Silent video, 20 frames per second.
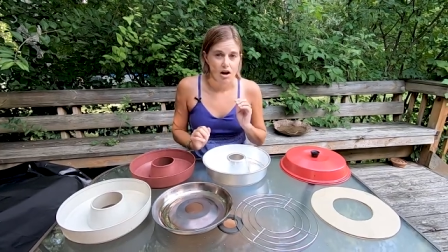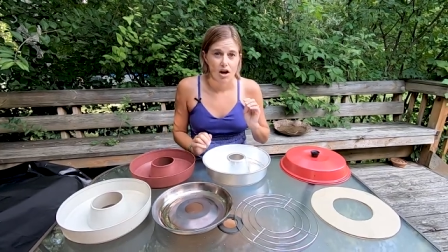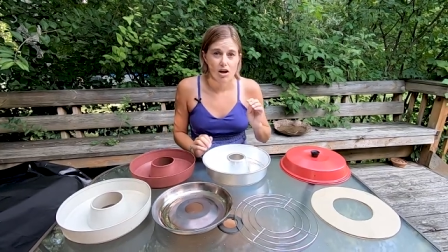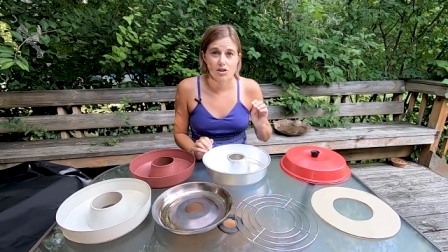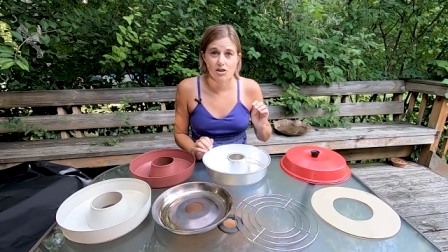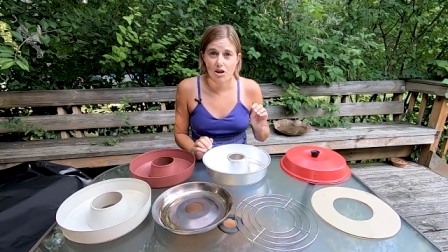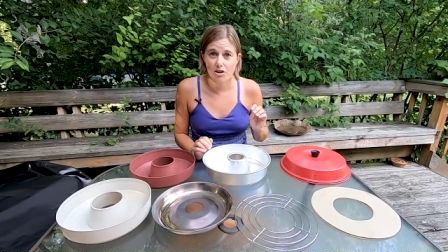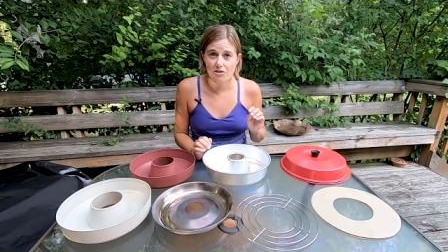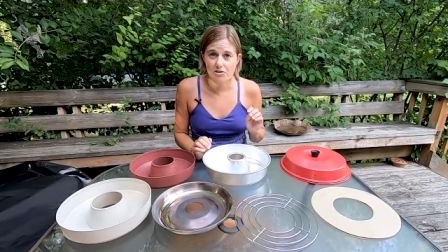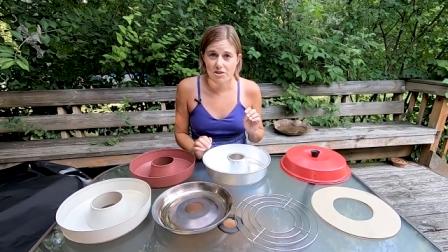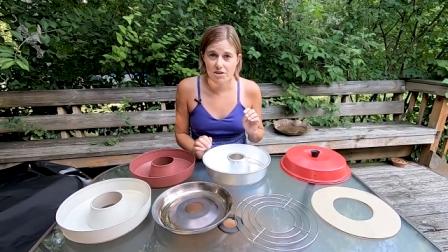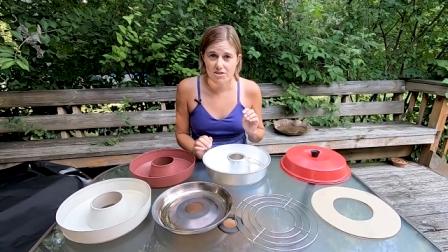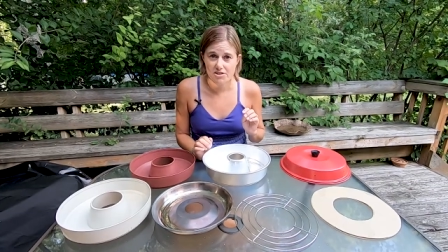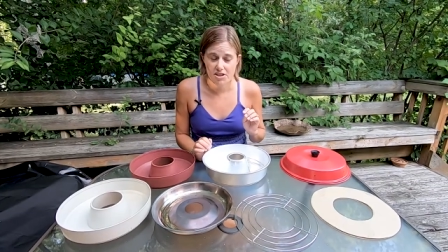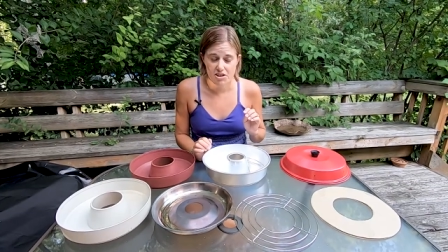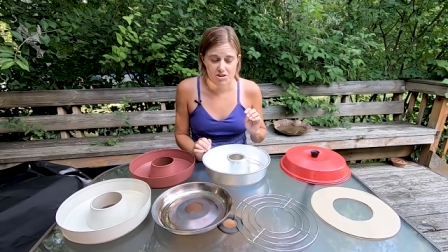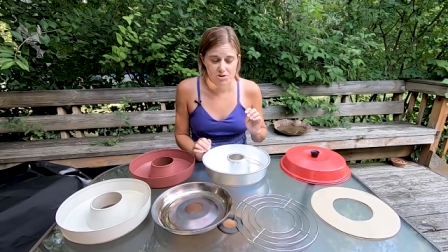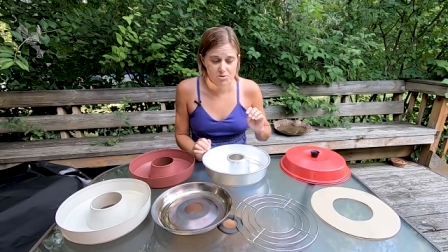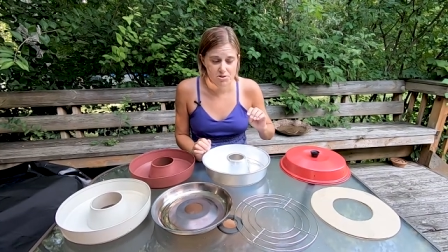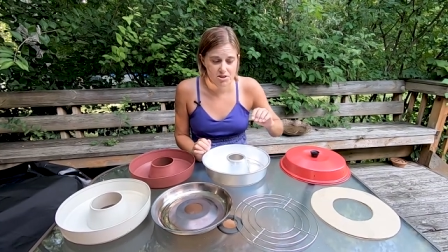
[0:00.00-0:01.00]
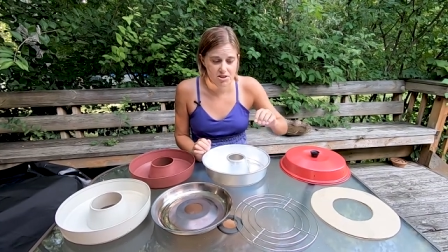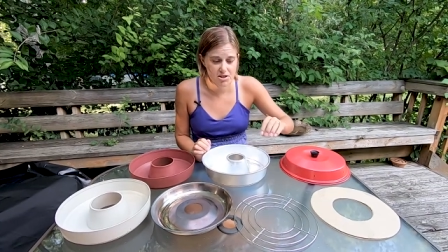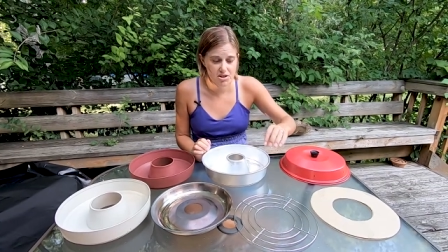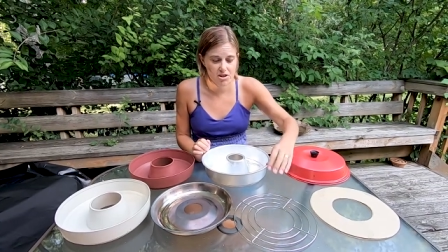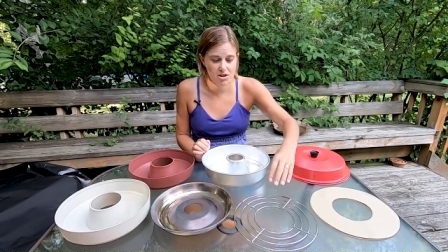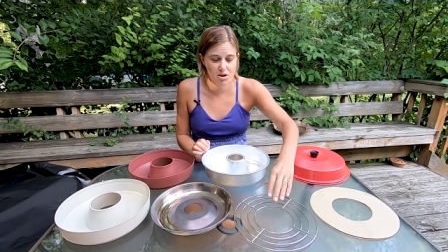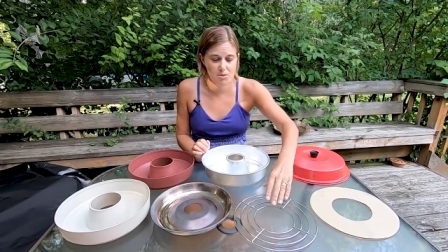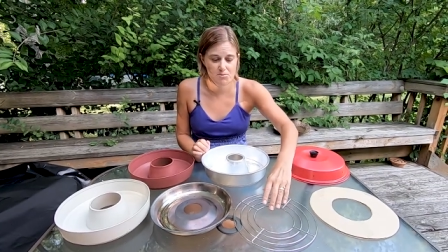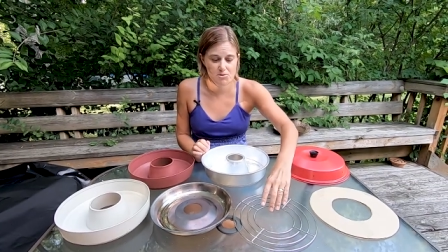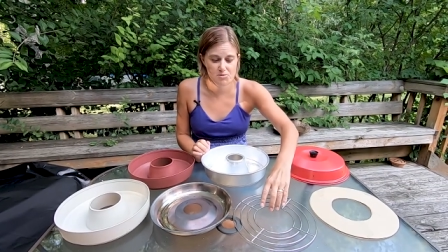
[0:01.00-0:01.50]
Another accessory that
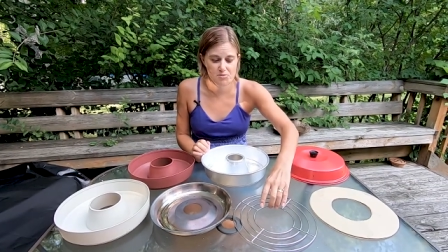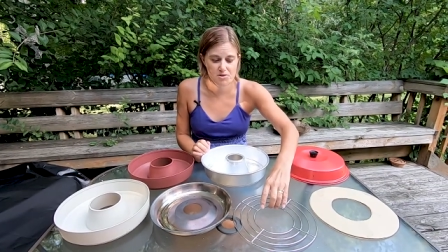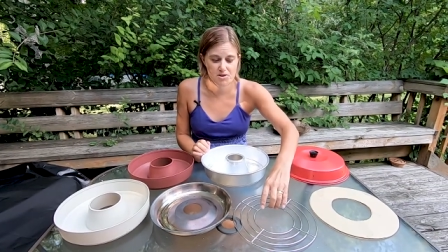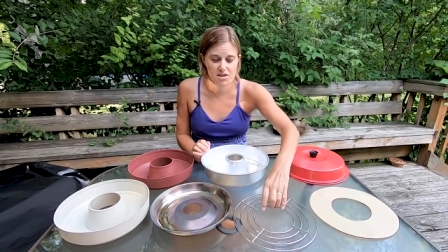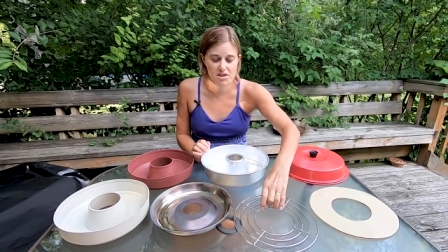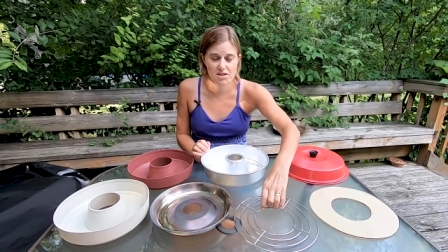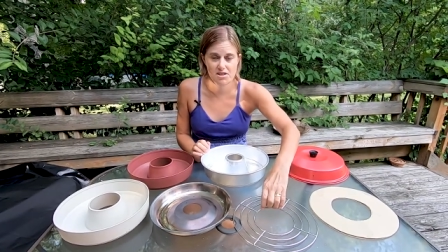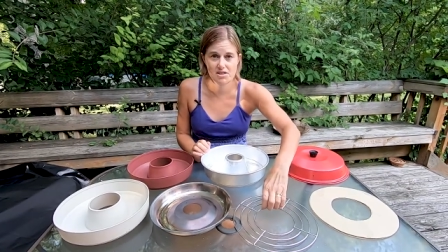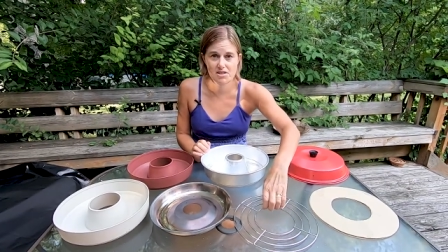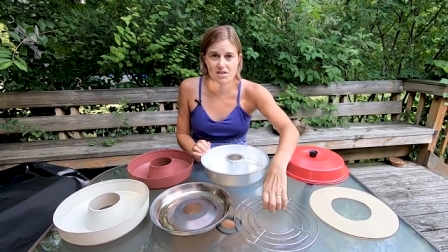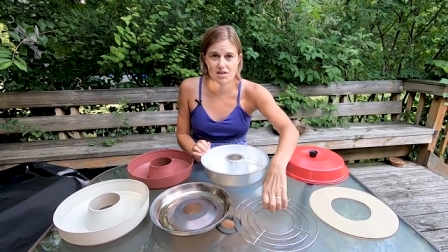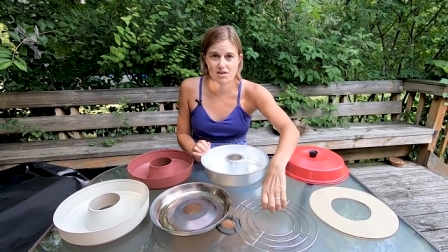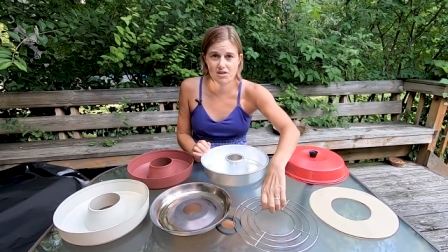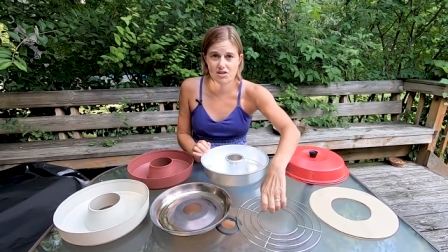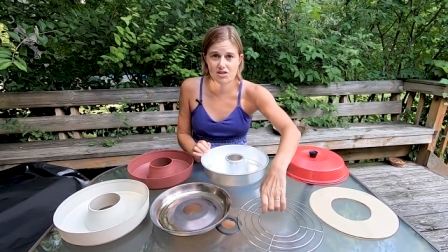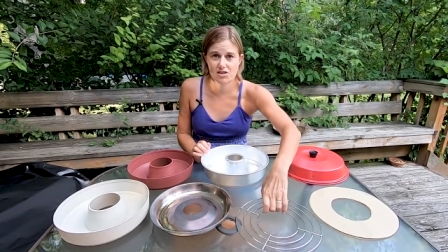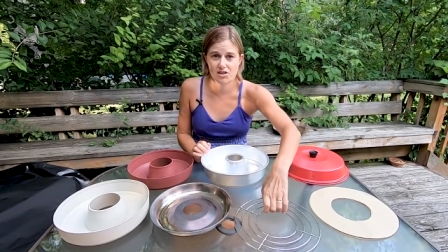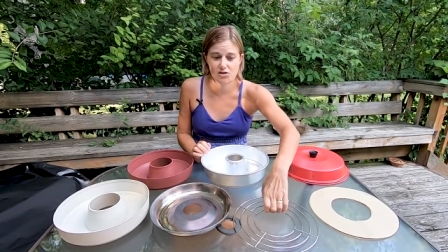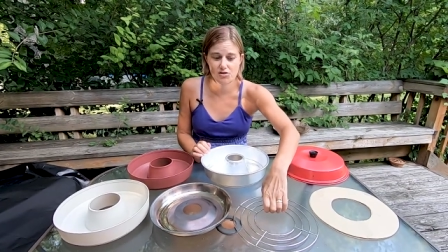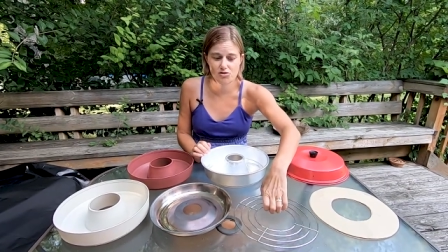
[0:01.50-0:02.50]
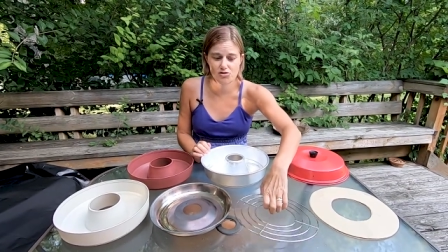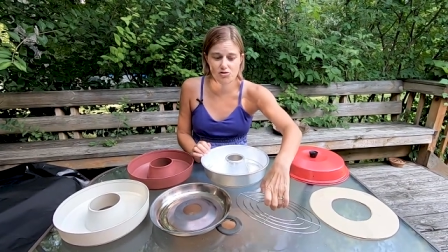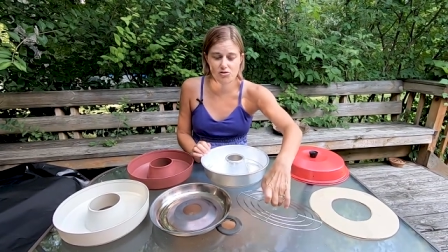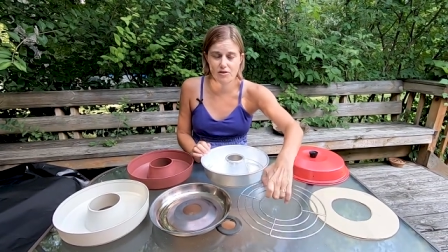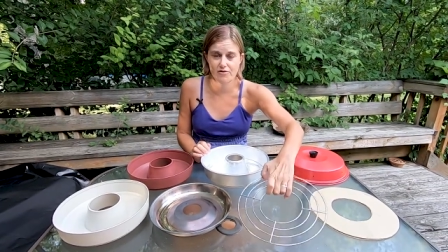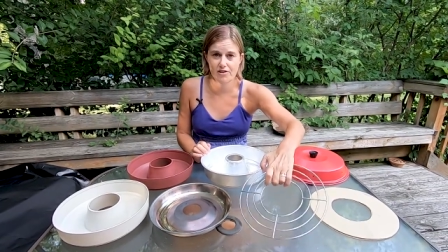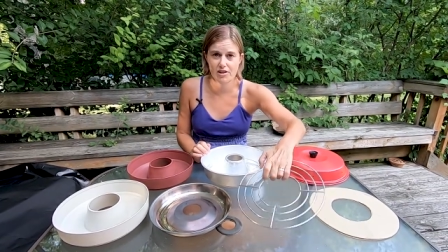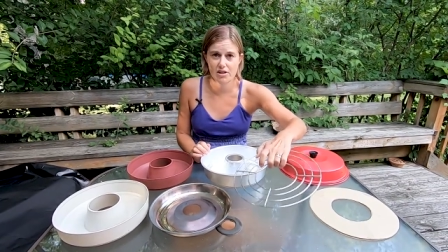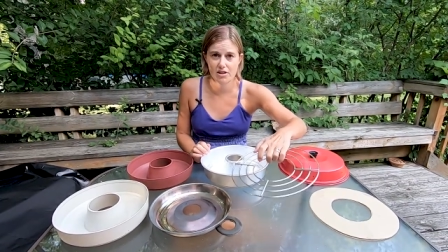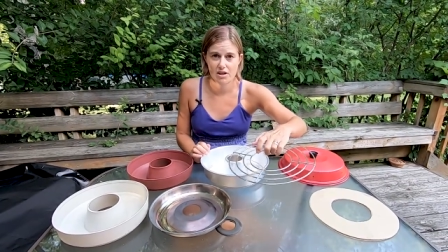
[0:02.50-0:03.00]
it comes with is this little
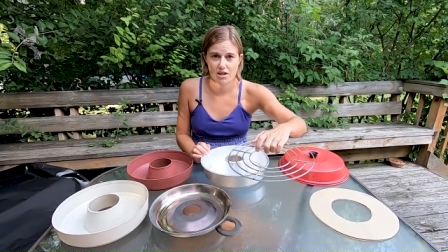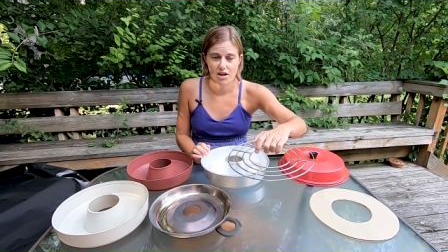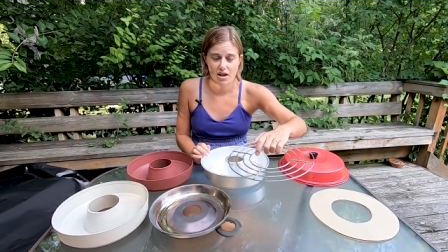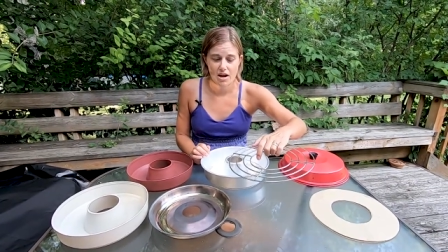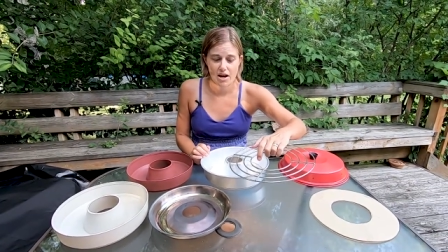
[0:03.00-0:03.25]
trivet,